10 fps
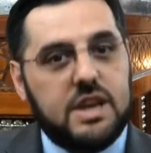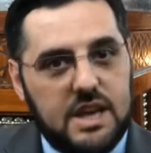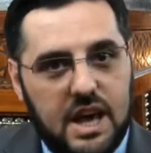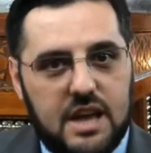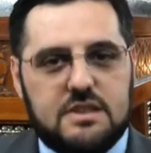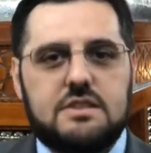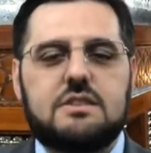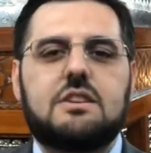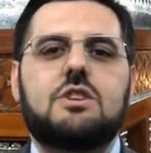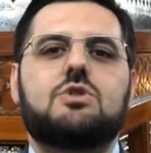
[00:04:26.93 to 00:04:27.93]

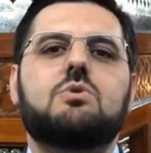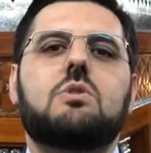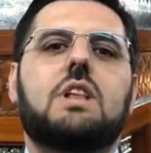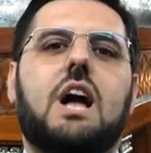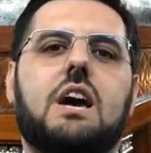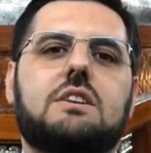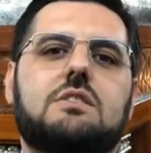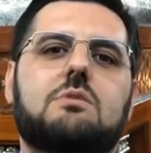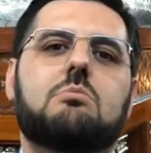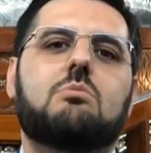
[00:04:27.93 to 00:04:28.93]
qiyas, is
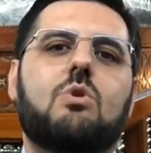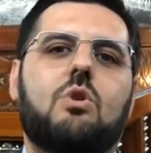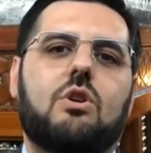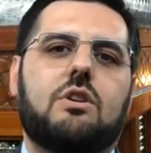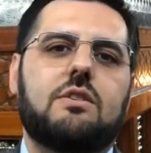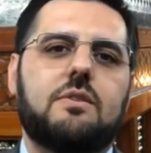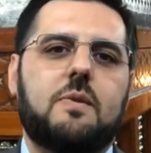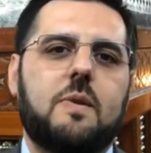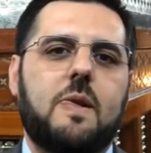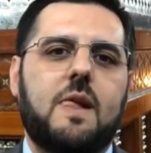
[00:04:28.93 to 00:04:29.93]
utilized more
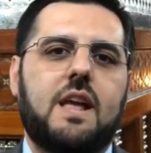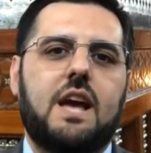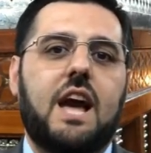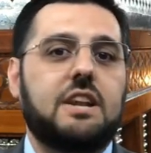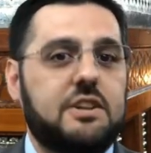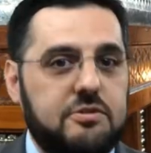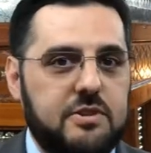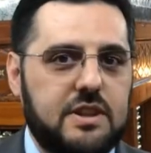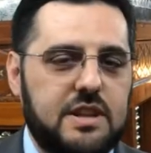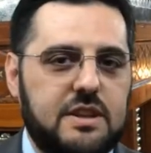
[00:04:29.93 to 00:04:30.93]
and
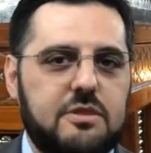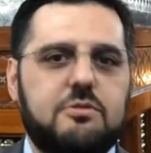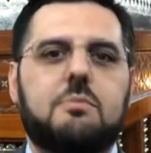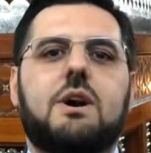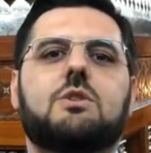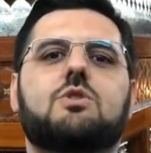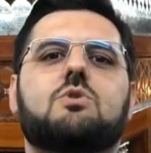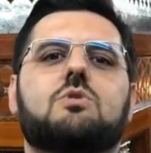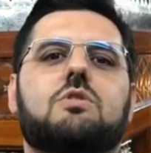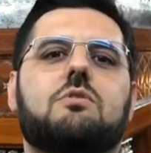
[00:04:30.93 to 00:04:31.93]
differently from other
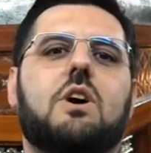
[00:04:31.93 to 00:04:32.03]
schools of